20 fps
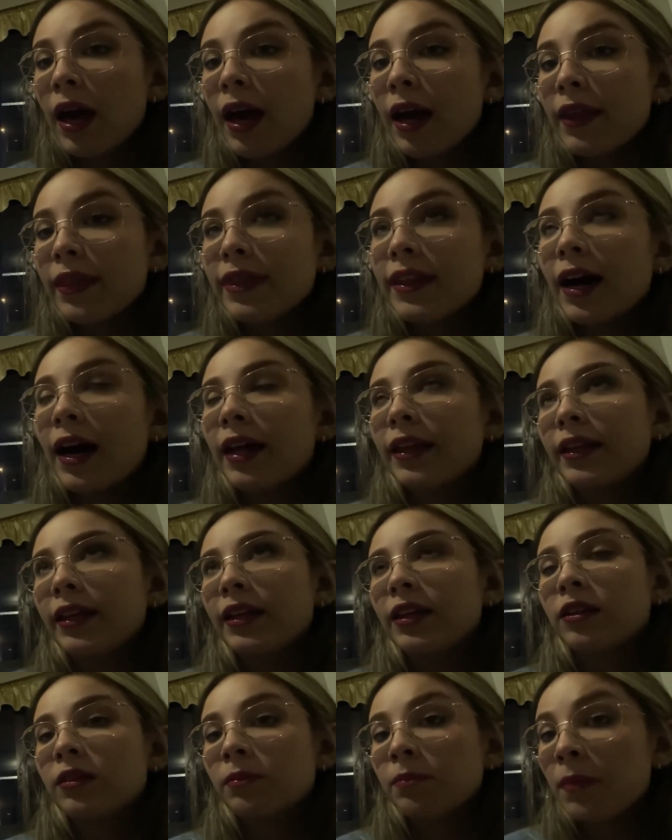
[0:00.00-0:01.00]
that
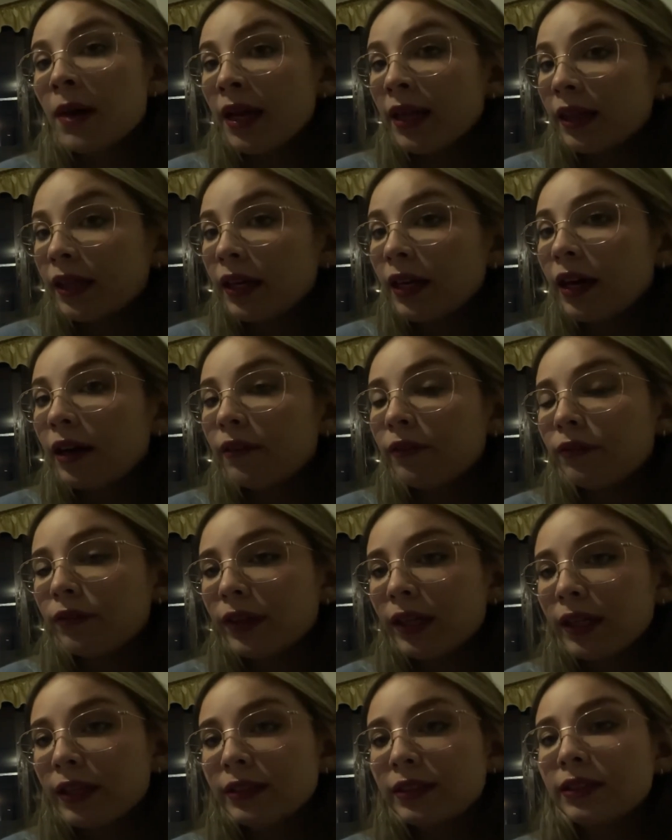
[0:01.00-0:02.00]
it mainly
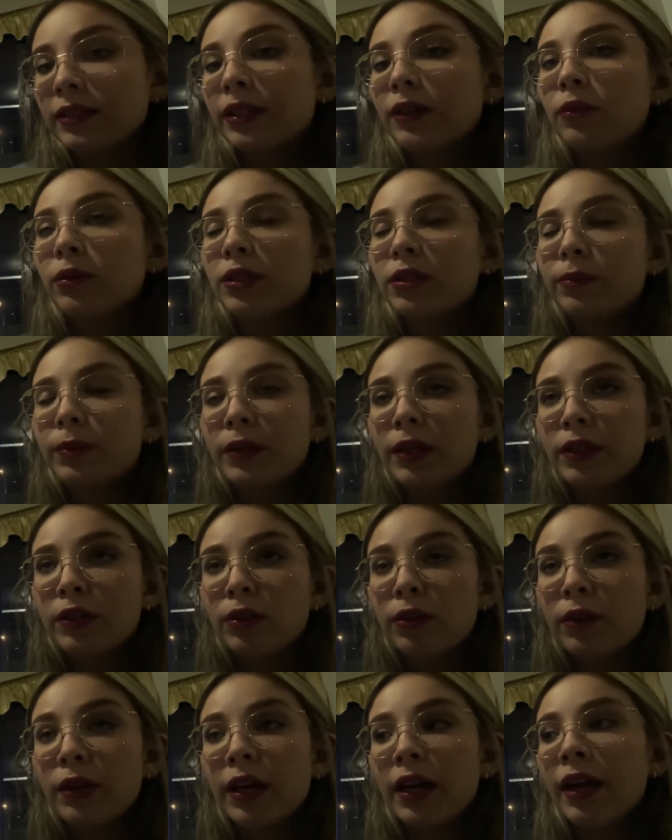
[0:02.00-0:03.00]
affects the
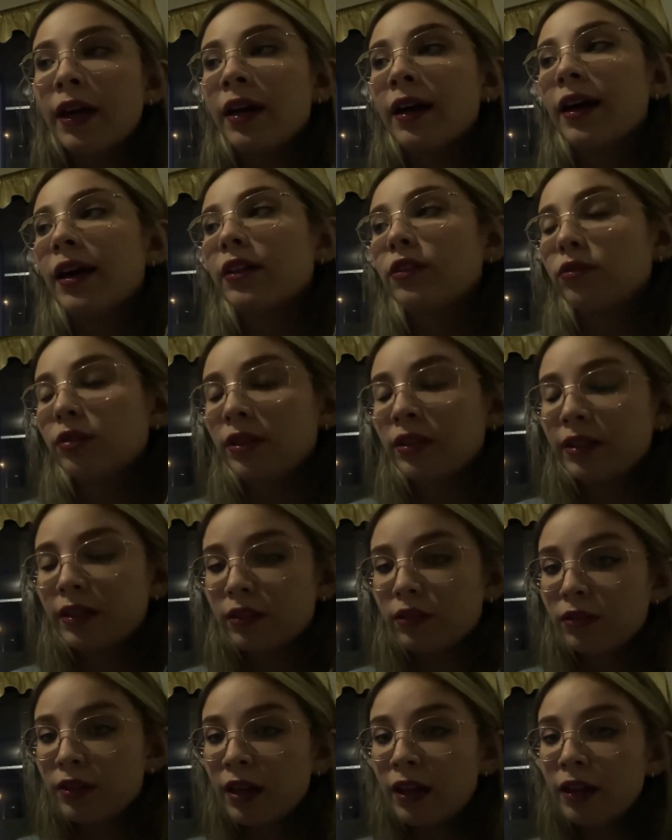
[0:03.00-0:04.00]
respiratory and
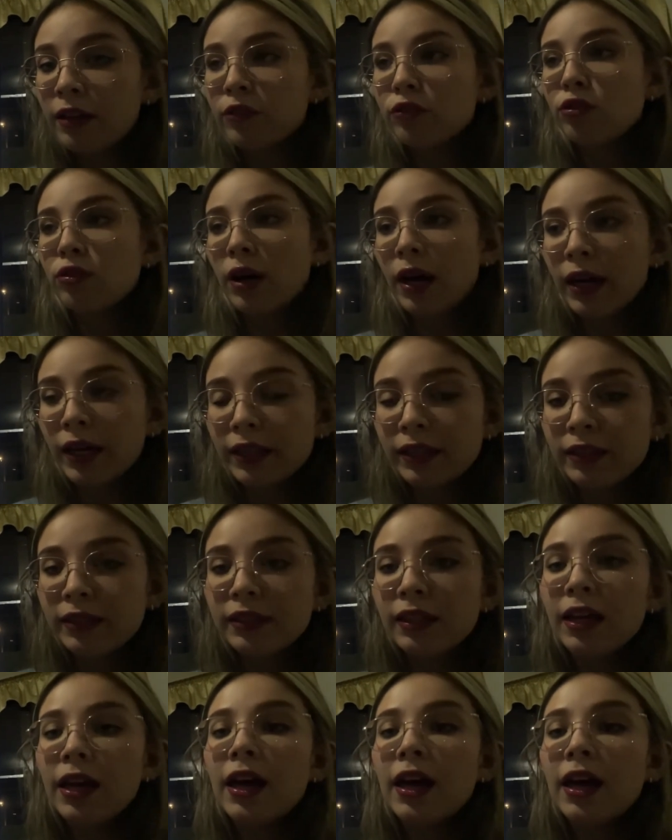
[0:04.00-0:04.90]
gastrointestinal tracts,